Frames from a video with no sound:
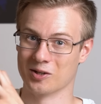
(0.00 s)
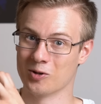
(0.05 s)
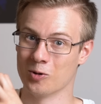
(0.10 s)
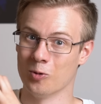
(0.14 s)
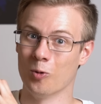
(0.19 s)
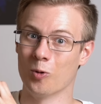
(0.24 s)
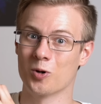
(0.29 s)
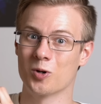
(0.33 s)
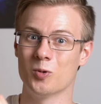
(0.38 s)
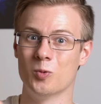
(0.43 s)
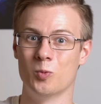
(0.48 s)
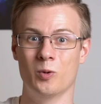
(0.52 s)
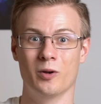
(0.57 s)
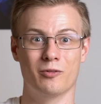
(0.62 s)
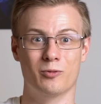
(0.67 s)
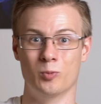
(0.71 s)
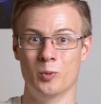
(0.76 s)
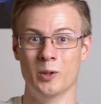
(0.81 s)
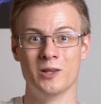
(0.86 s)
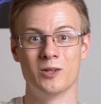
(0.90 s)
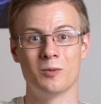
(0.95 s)
the core
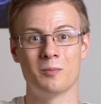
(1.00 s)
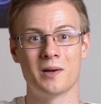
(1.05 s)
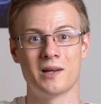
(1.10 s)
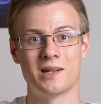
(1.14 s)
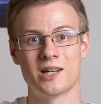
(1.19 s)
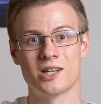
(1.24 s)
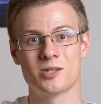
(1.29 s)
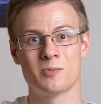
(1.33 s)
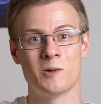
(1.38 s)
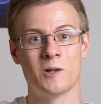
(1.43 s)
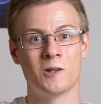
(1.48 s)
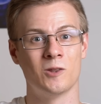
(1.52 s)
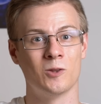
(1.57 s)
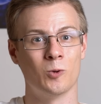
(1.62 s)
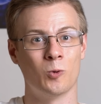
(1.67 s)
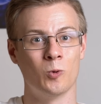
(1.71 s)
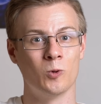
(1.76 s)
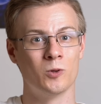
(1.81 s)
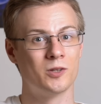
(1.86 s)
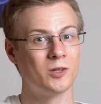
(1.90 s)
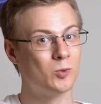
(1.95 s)
with window management and
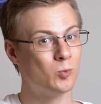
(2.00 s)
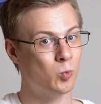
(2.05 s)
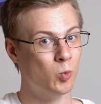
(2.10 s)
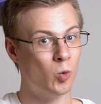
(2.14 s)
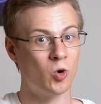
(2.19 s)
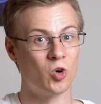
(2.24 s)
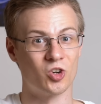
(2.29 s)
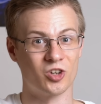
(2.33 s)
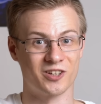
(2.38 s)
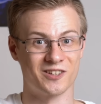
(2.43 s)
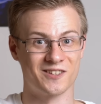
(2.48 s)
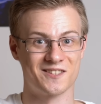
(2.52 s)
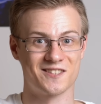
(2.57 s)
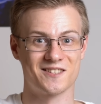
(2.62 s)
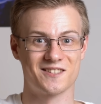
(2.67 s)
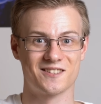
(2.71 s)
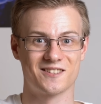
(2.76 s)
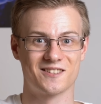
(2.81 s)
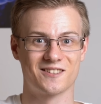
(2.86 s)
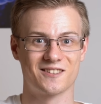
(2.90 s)
all that works.